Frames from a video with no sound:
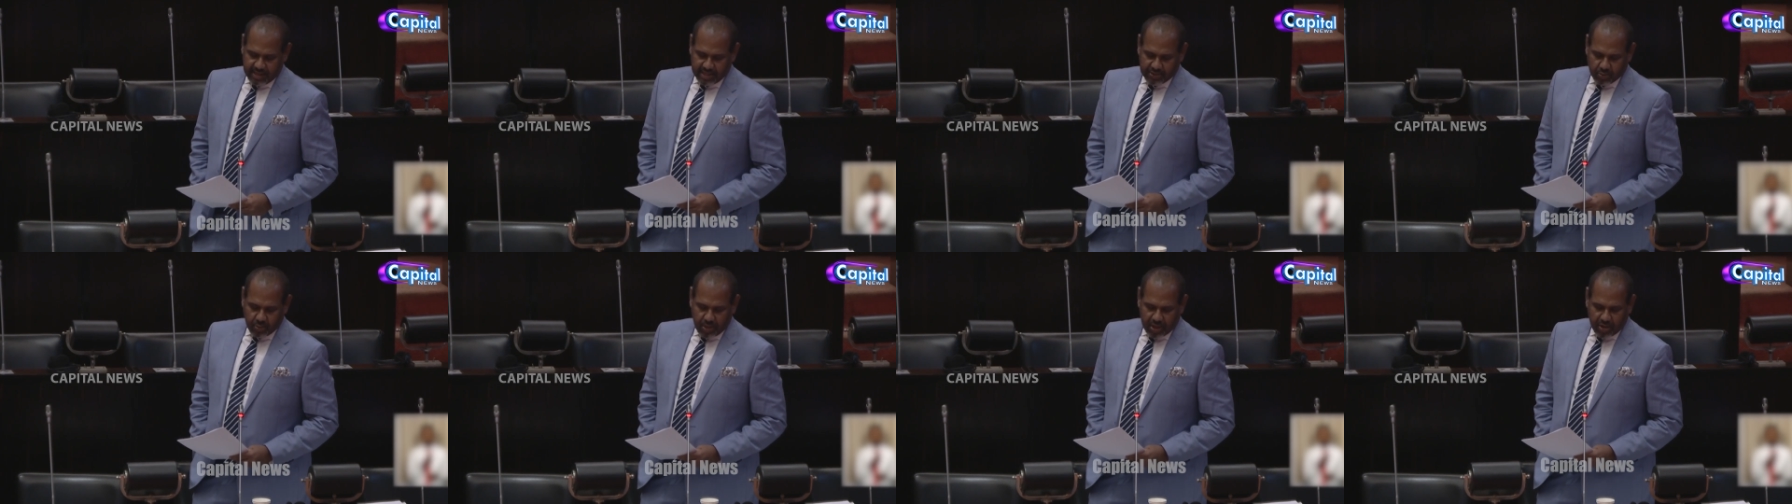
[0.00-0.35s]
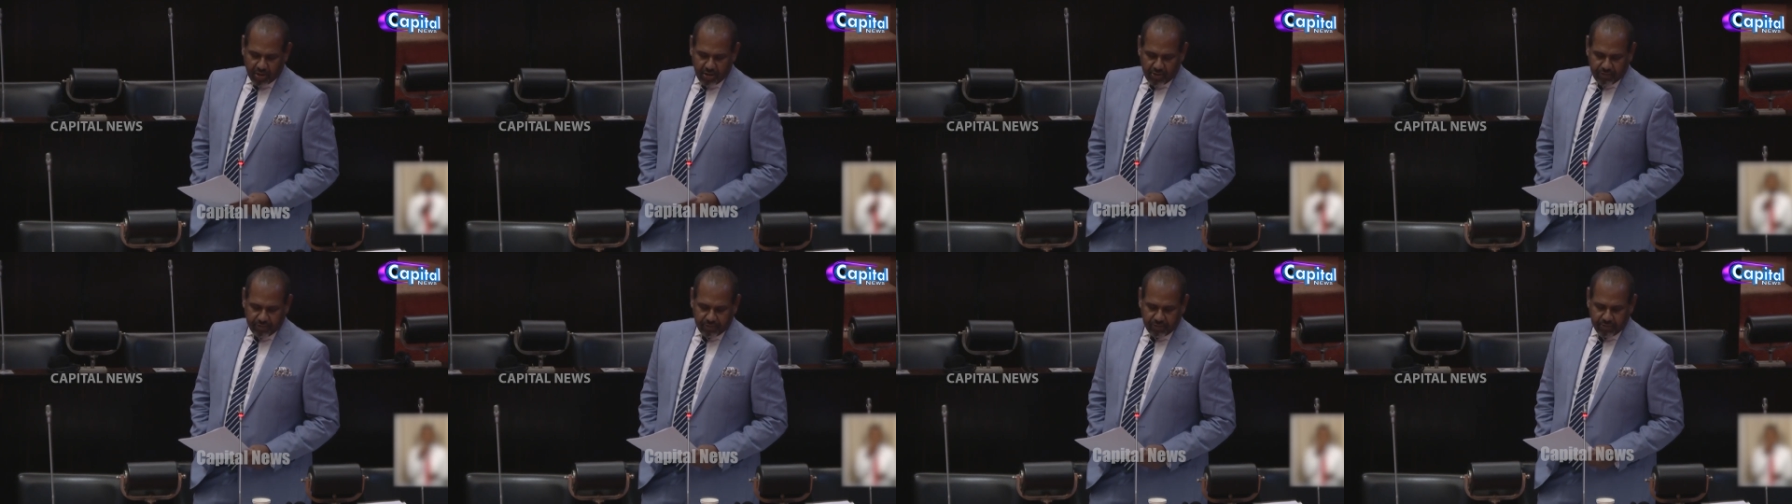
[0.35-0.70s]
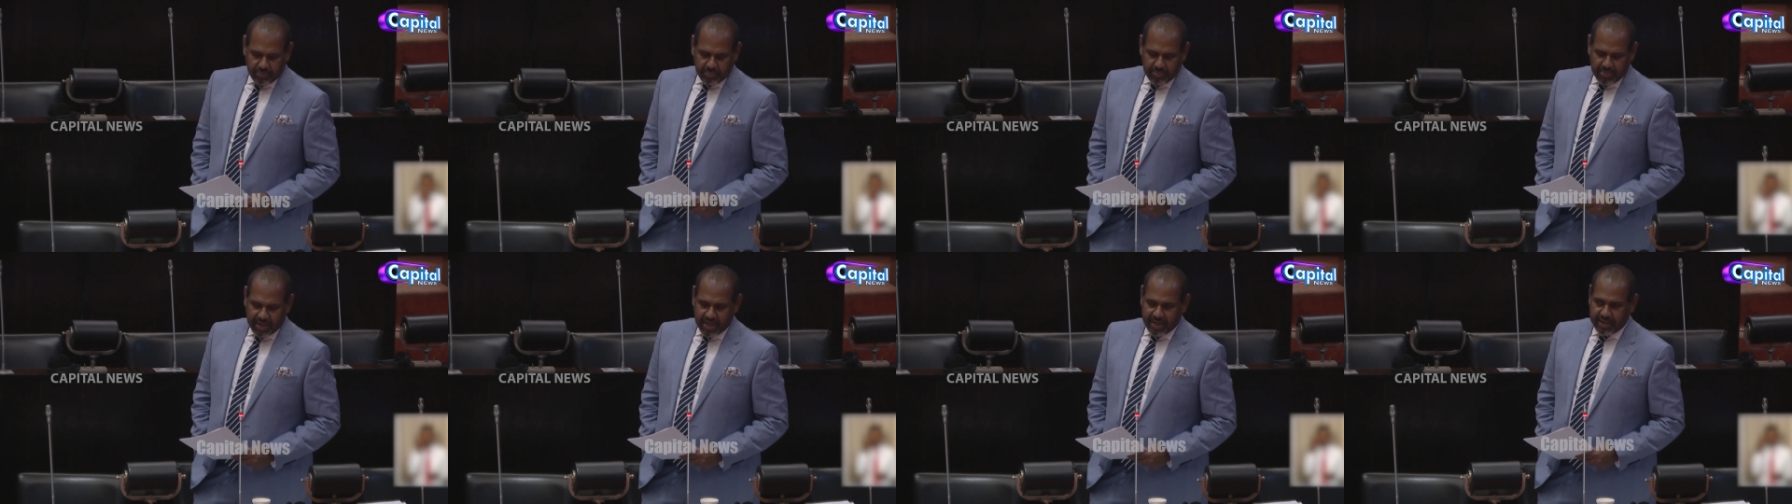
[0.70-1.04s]
as one of
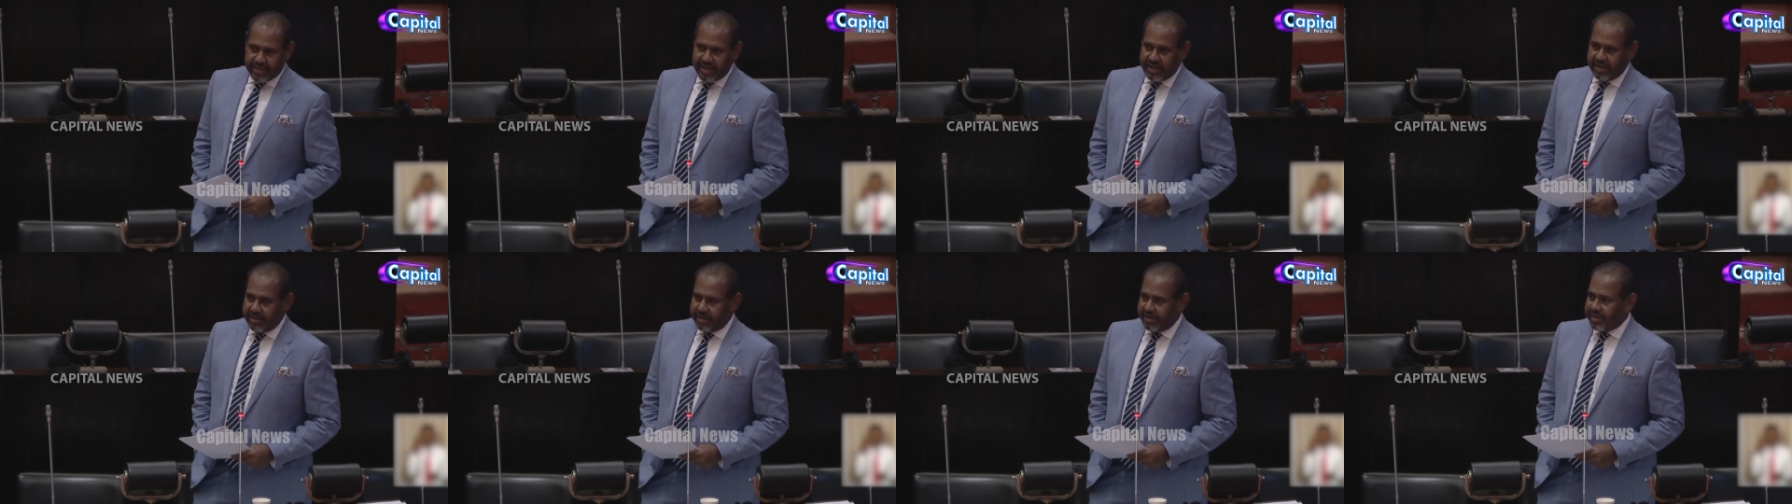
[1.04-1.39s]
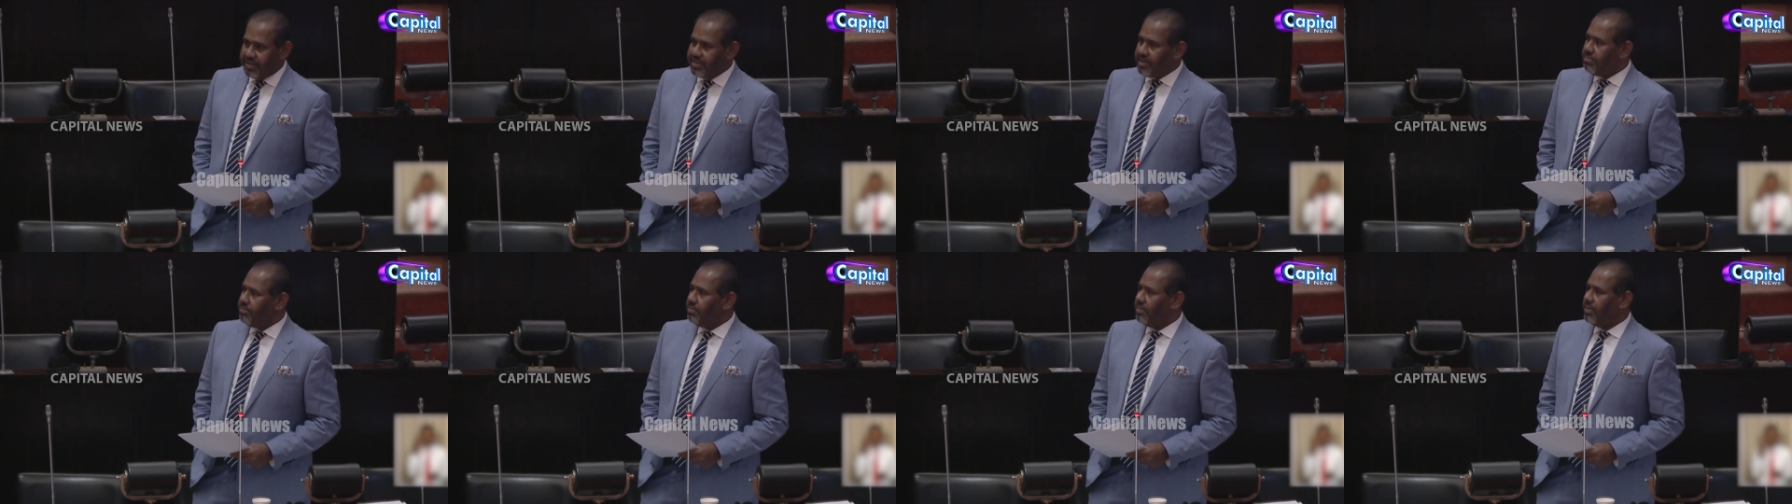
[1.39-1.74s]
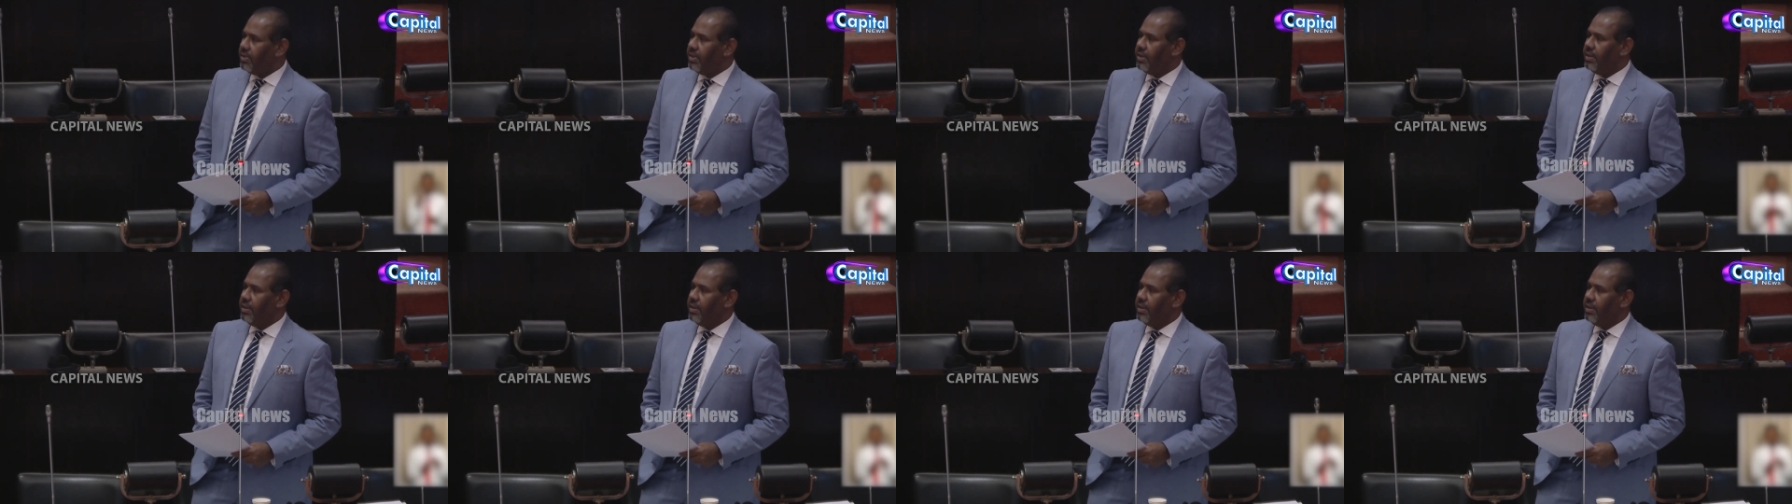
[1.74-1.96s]
mere terrorism,